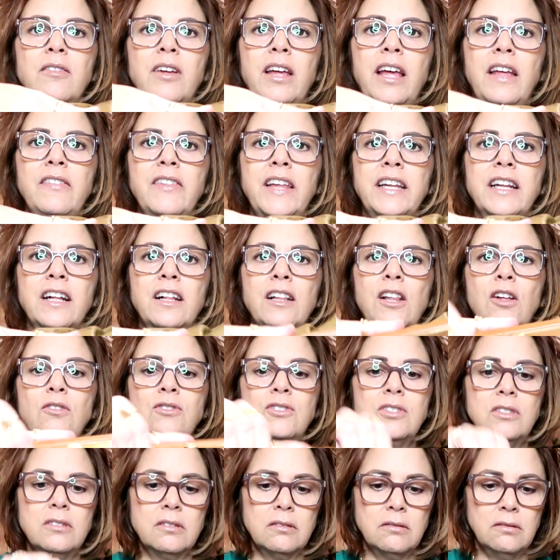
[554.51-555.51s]
And then it
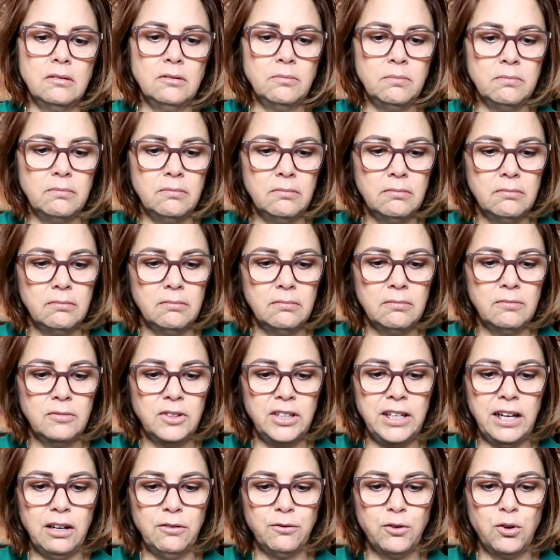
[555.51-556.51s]
closes. Oh,
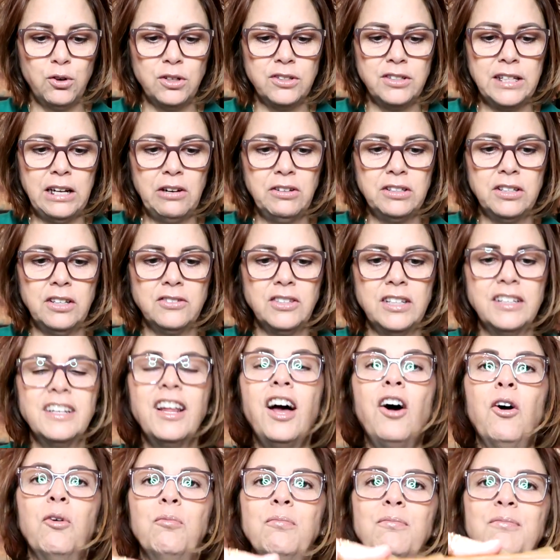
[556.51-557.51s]
yeah, of course now it doesn't.
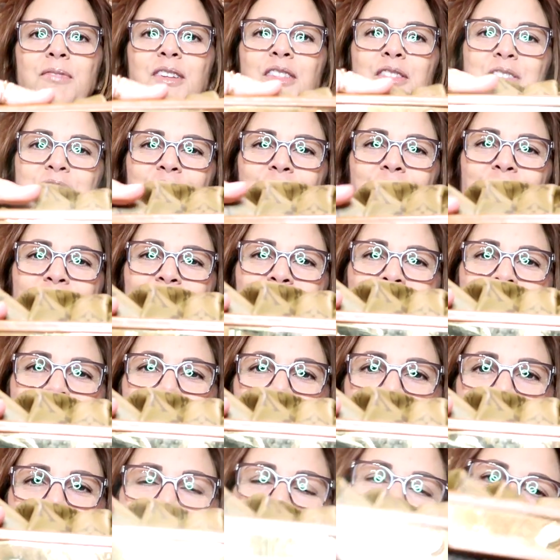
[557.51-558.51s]
Oh, there it
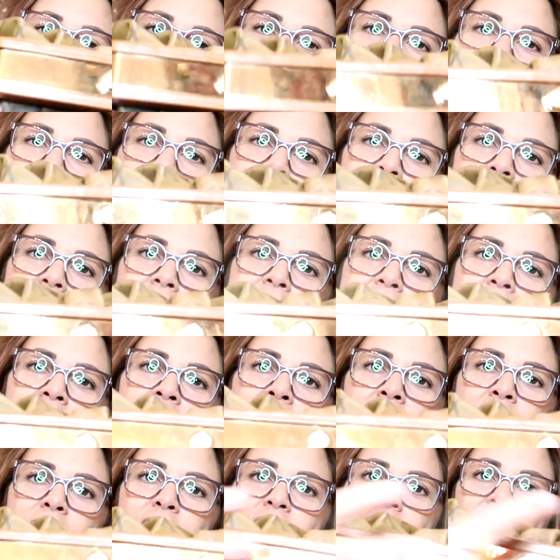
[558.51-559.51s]
closes. And then
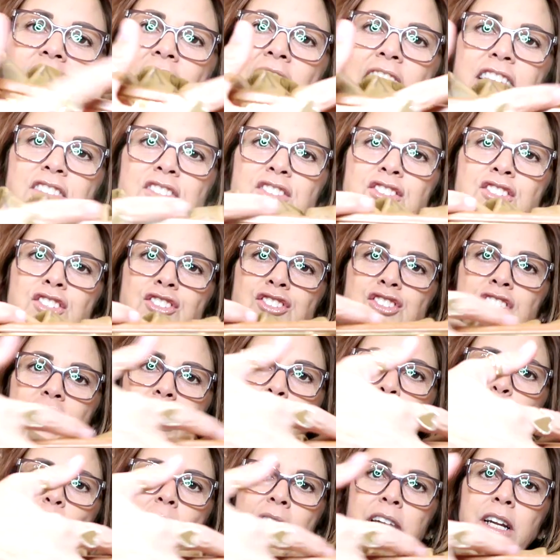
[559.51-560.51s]
the glasses are
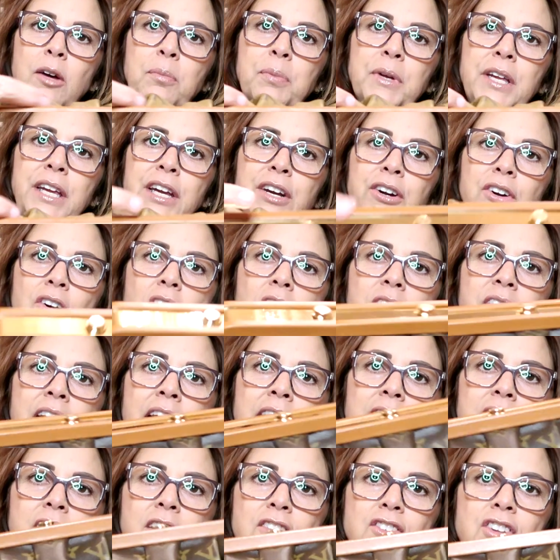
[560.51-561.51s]
sitting right up here on
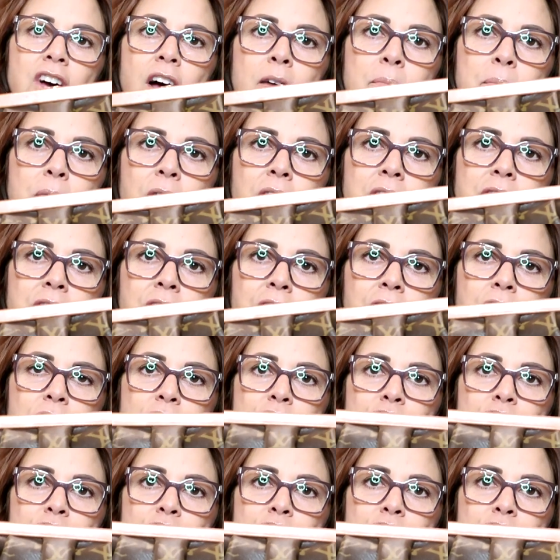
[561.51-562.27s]
that little top part there.